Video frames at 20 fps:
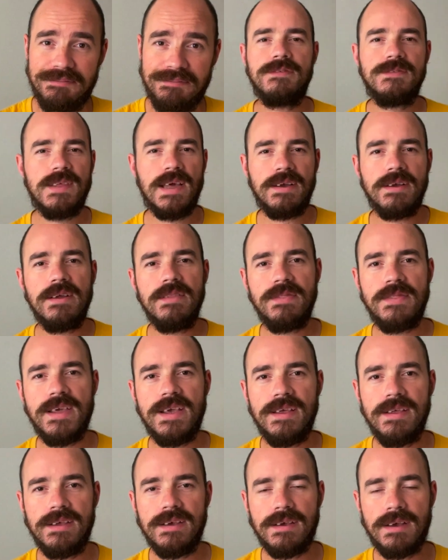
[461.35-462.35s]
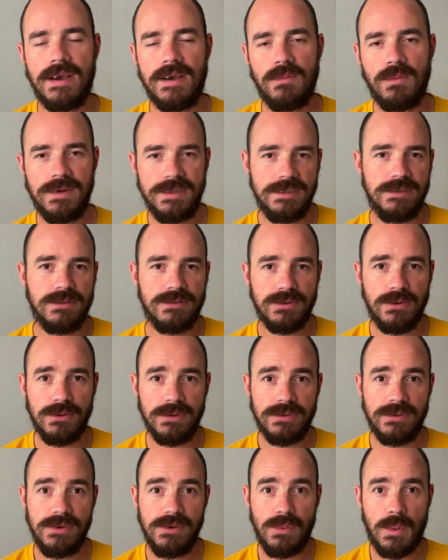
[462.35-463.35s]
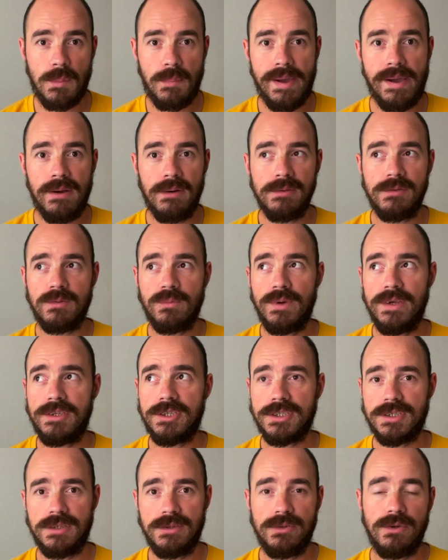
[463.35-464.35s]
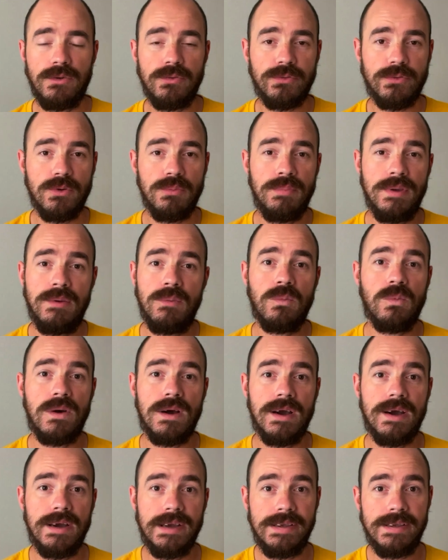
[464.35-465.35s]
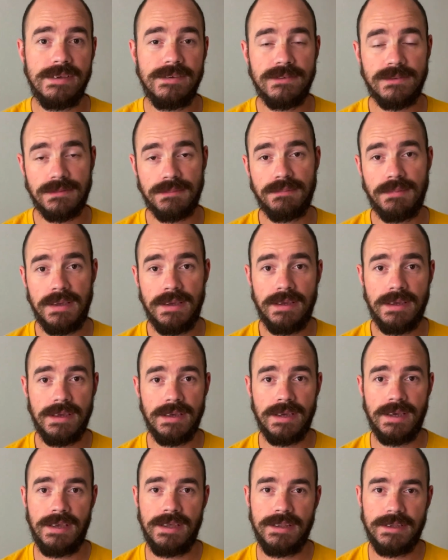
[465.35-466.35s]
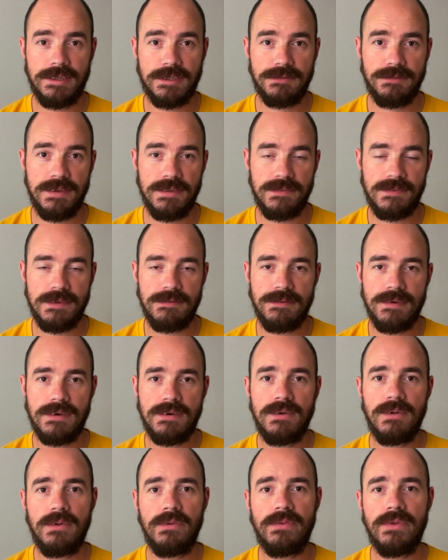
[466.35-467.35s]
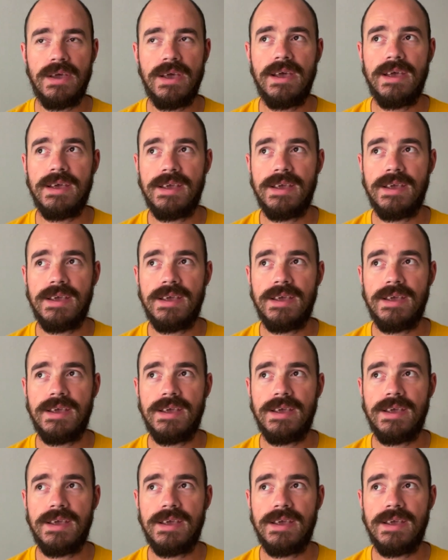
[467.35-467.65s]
The second thing I wanted to talk to you about, which could also be why speaking English feels difficult,